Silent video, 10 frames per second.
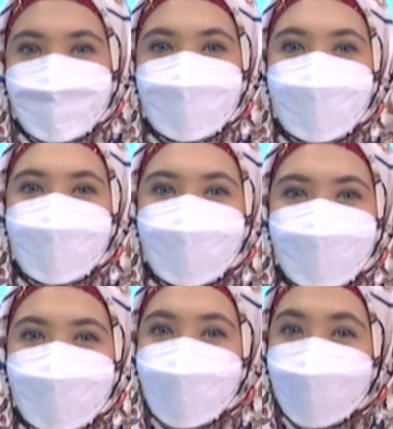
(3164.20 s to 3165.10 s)
you
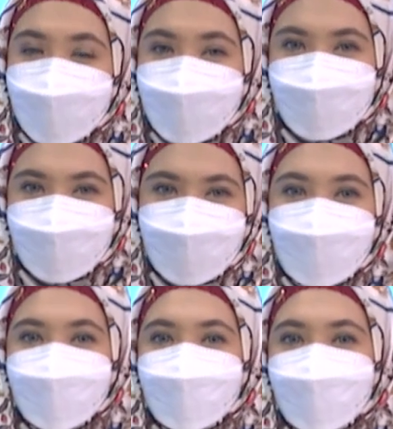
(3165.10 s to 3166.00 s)
are
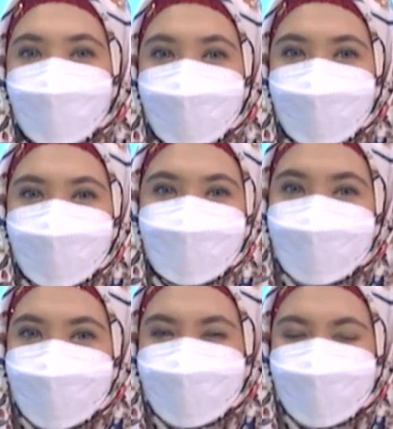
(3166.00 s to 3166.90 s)
either feeding
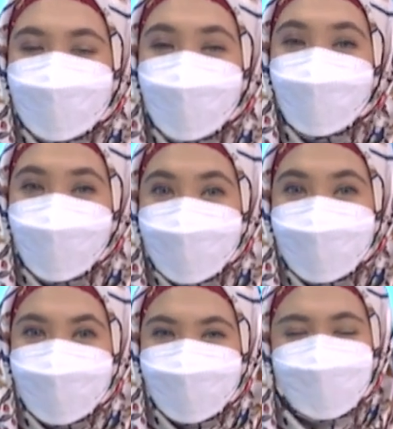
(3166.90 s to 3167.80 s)
disease or
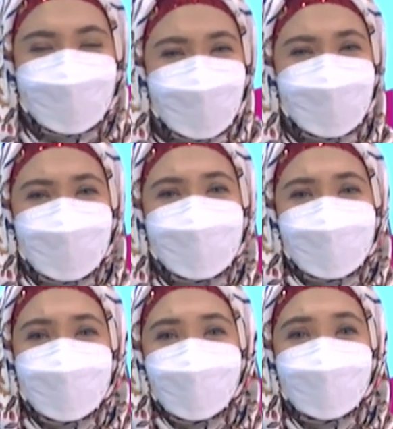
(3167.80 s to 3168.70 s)
fighting it. So choose
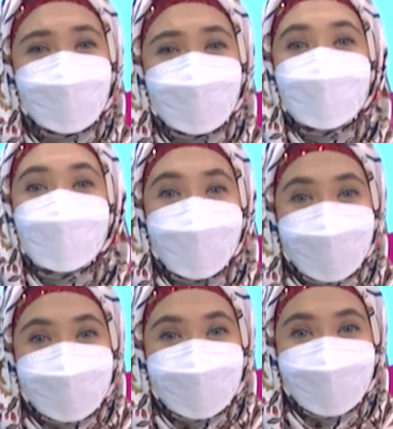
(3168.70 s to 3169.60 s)
your food
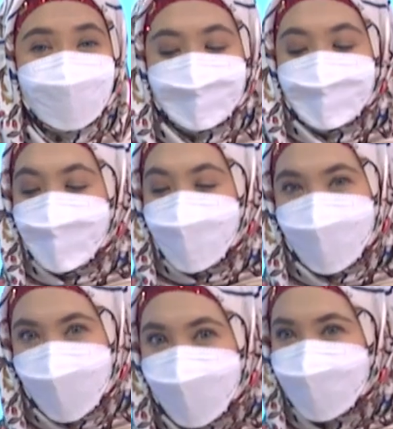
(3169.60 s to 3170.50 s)
wisely
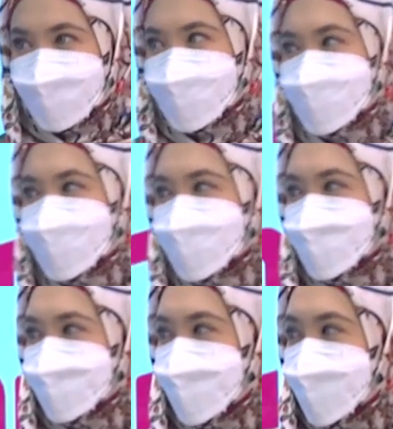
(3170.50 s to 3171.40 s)
and
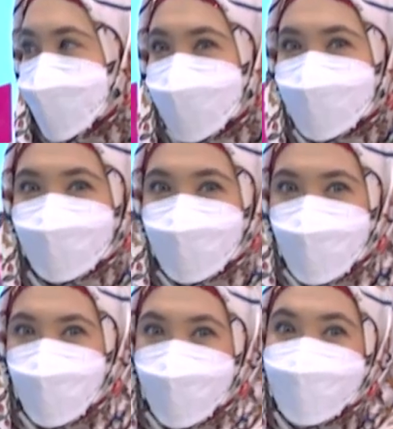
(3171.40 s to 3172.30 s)
have a
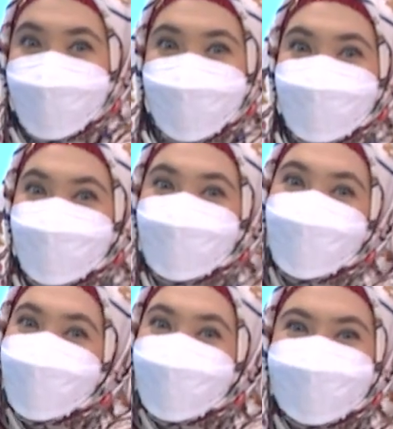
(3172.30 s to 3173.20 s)

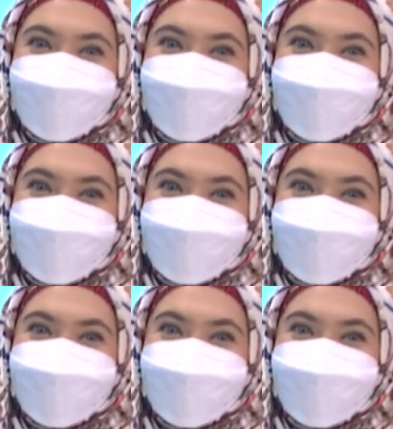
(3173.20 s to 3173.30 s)
wonderful